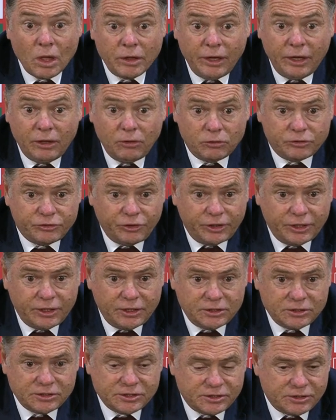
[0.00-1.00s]
Yeah, look,
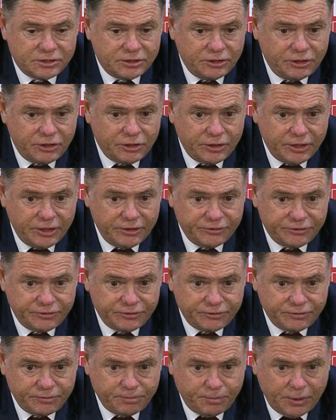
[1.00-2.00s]
Johnny is,
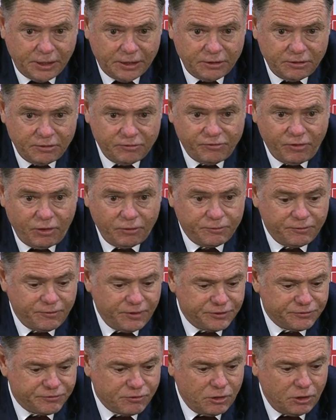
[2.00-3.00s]
he's been involved
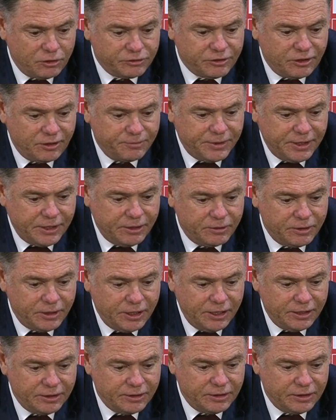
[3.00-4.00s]
with us for a long time now,
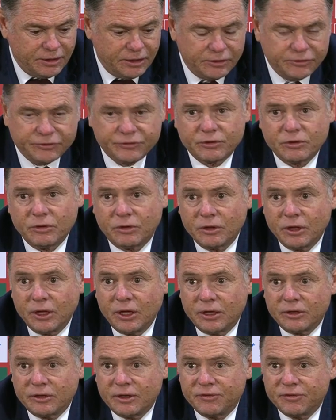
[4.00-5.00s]
and he's
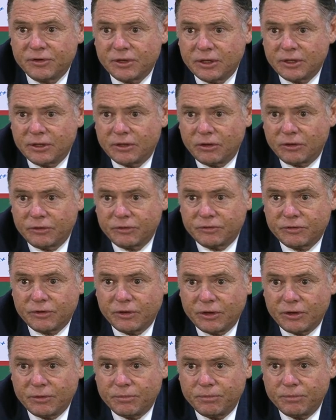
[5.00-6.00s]
definitely got
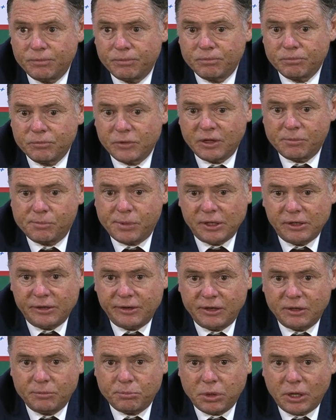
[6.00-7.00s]
the
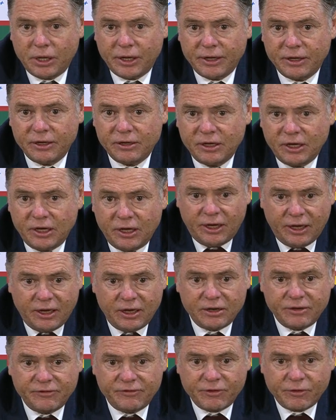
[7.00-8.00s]
ability to play
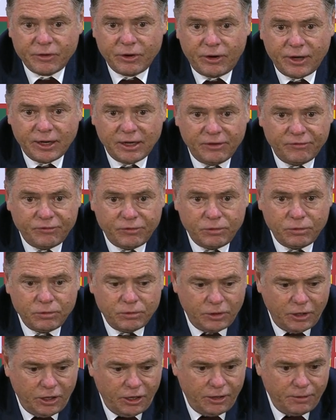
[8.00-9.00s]
at a very high level.
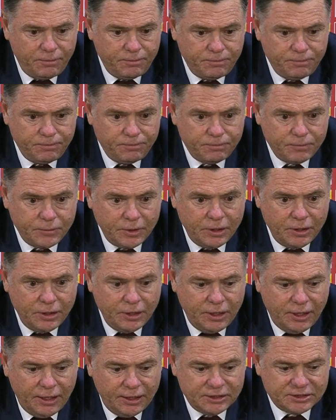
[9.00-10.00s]

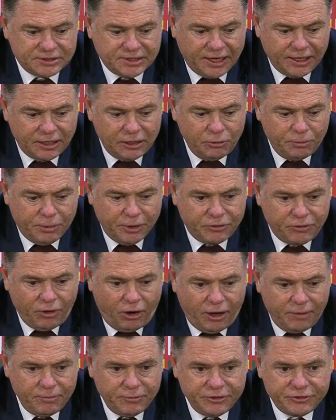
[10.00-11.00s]
He's taken a little bit of
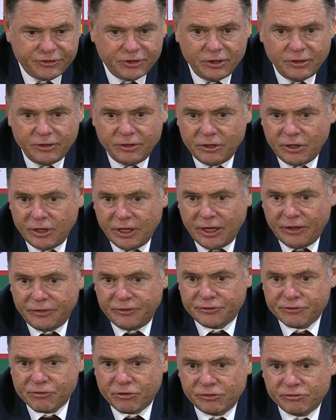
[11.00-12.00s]
time this year. He had
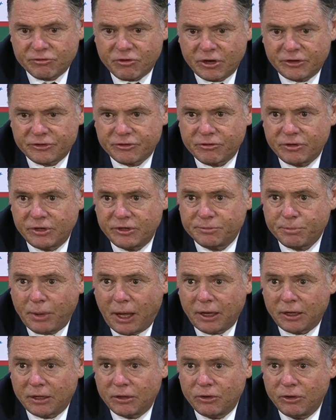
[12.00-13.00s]
the stress fracture in his
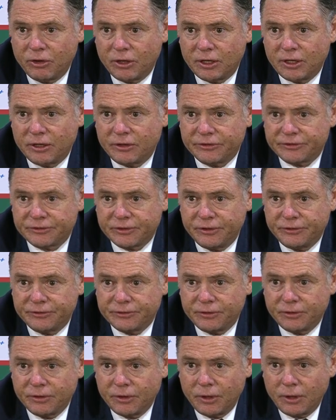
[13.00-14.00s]
back early in the
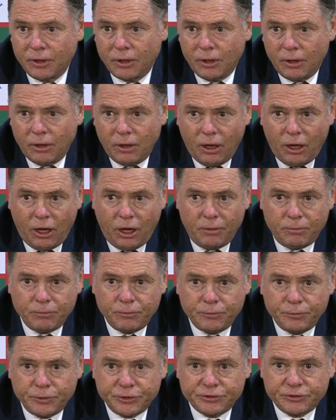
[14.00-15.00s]
season,
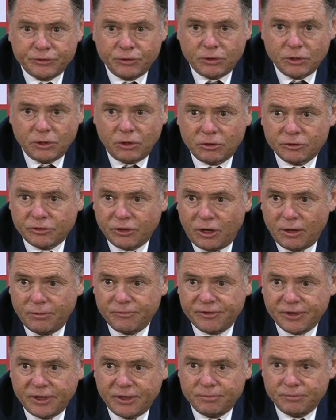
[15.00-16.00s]
which took a long time
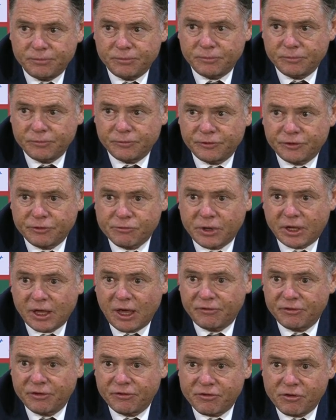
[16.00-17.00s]
for him to
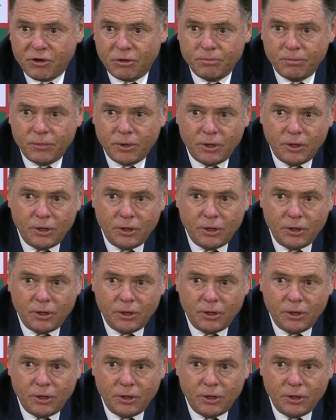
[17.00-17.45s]
recover from.